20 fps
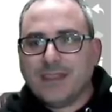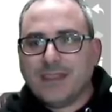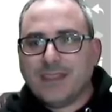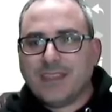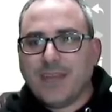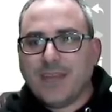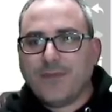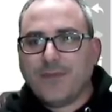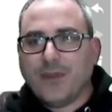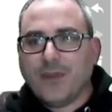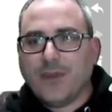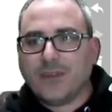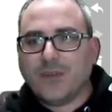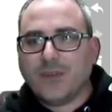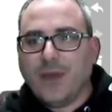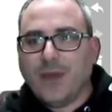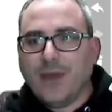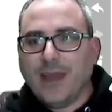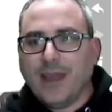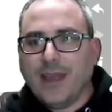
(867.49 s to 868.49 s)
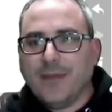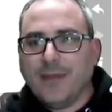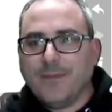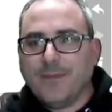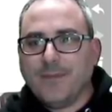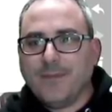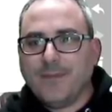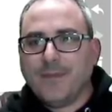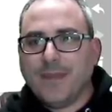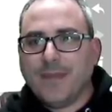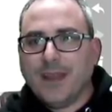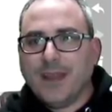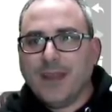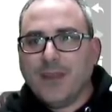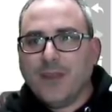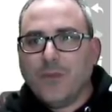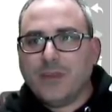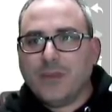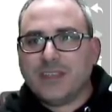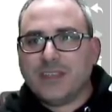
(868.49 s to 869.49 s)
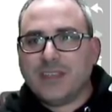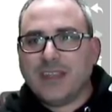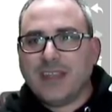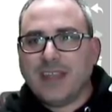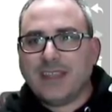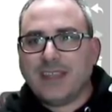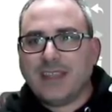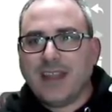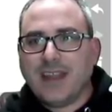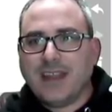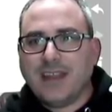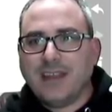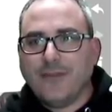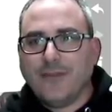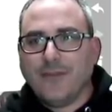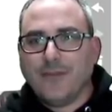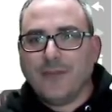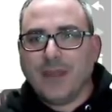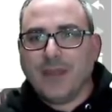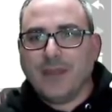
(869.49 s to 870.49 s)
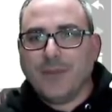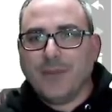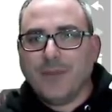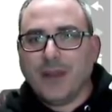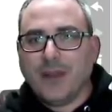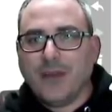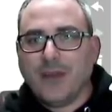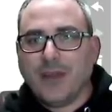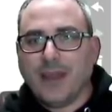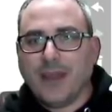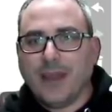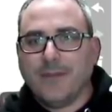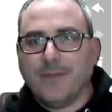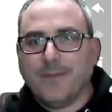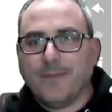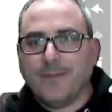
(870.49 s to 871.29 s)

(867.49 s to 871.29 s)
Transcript: stuff goes away, which is less than ideal for me, but okay.